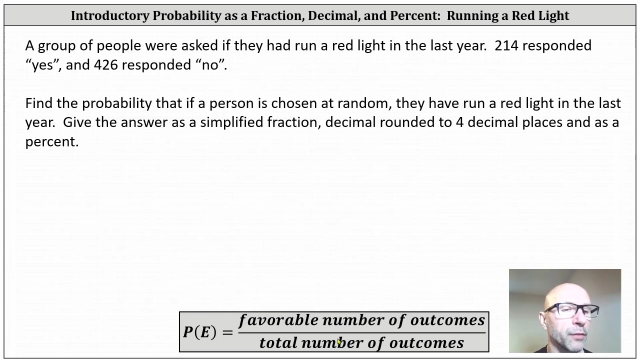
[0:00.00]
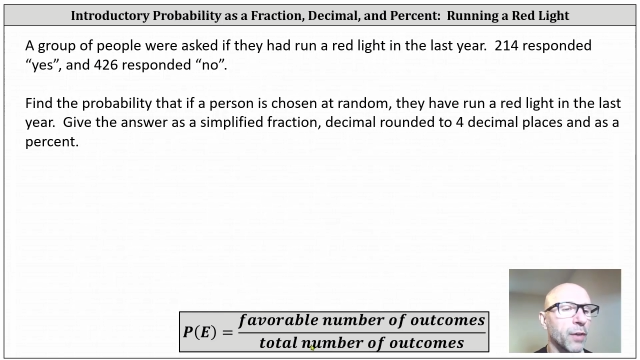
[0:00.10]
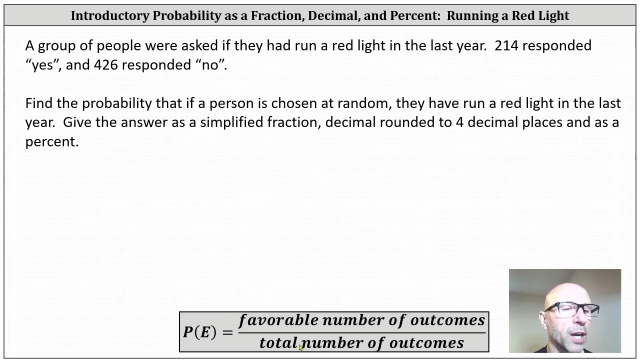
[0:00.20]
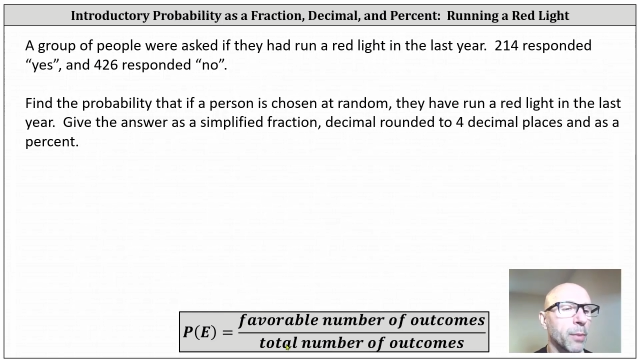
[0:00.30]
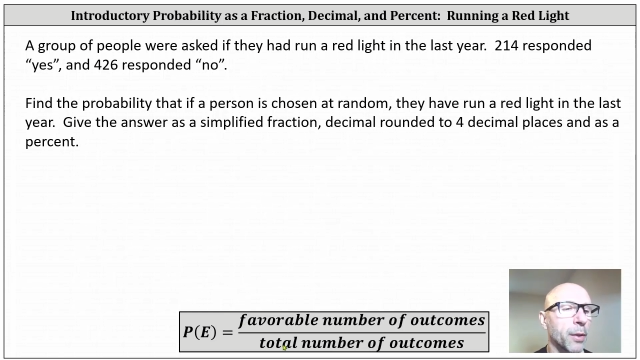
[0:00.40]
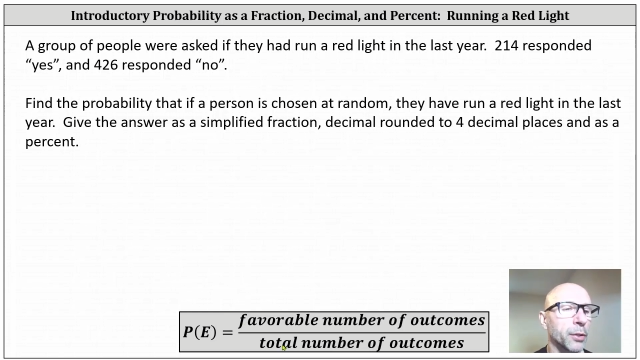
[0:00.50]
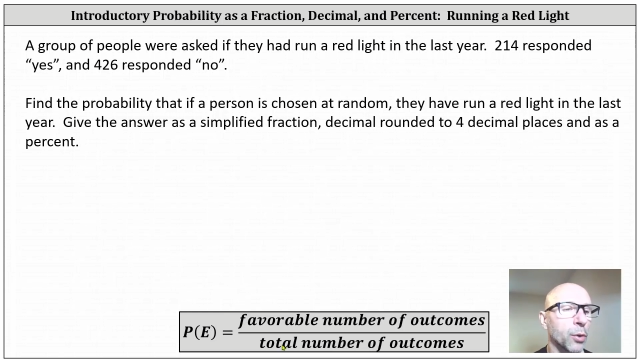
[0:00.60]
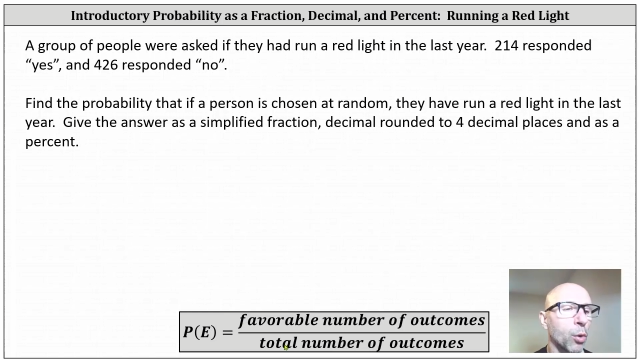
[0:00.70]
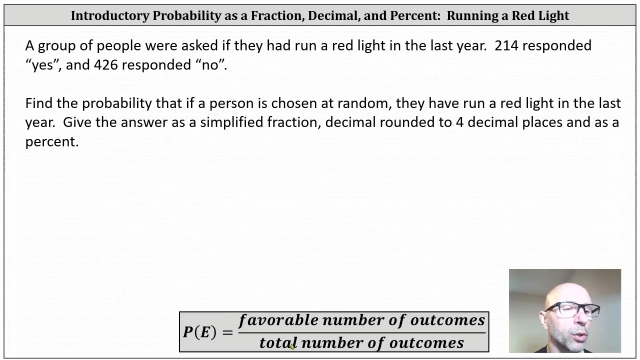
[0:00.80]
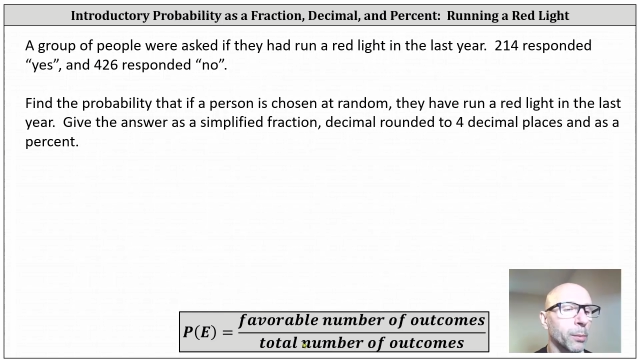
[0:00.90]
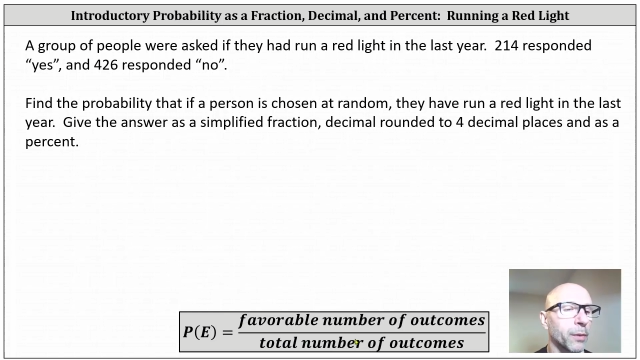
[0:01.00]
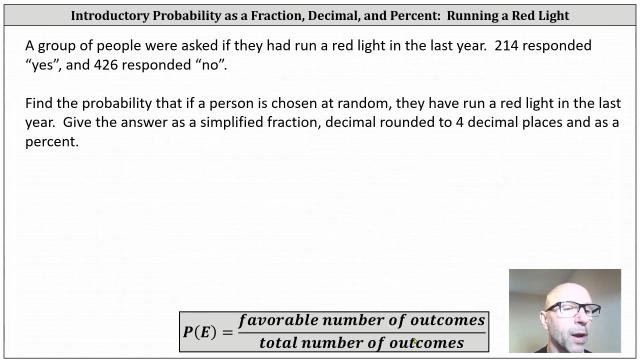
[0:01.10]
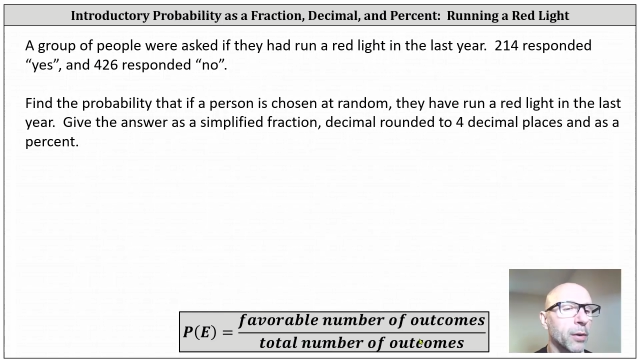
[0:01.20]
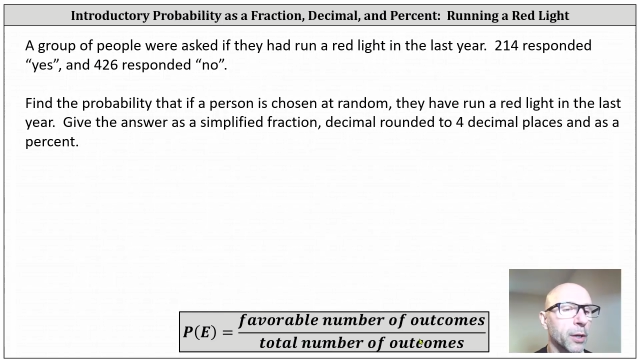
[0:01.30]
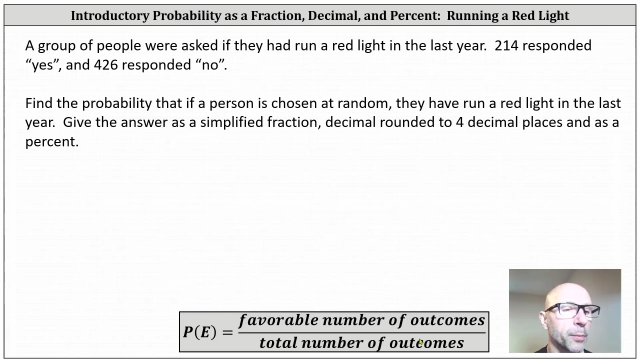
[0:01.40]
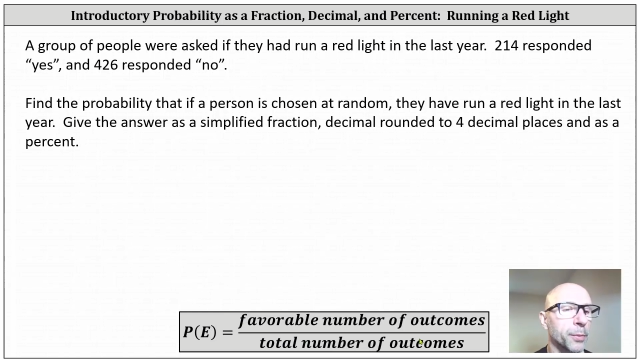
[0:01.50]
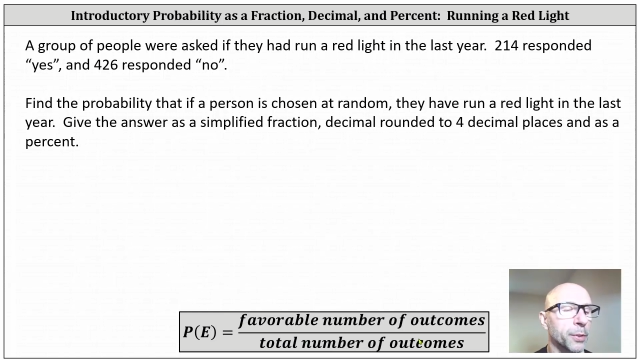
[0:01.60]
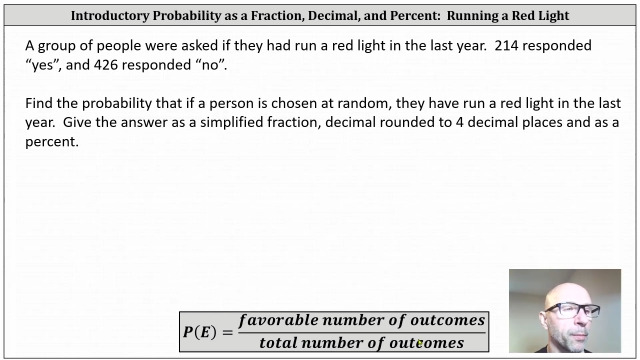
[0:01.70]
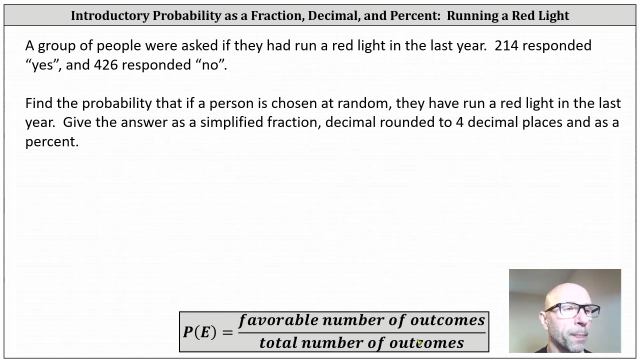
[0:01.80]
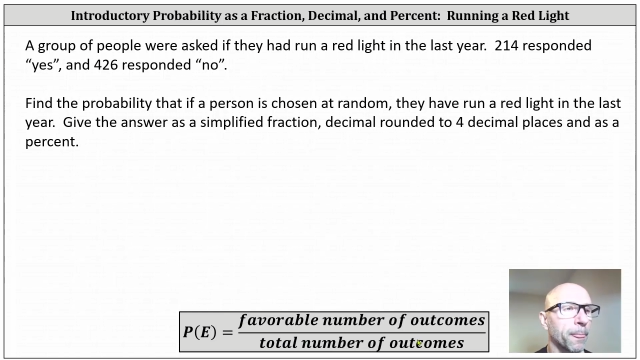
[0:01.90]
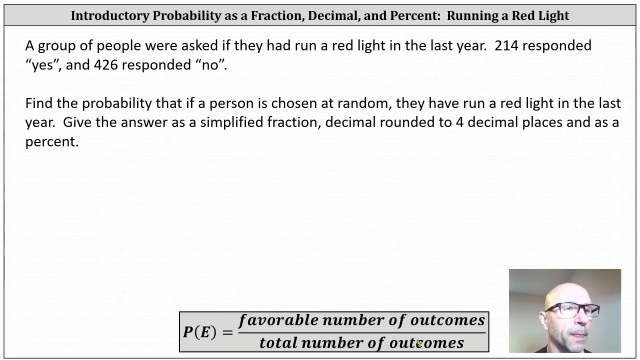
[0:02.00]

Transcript: divided by the total number of outcomes.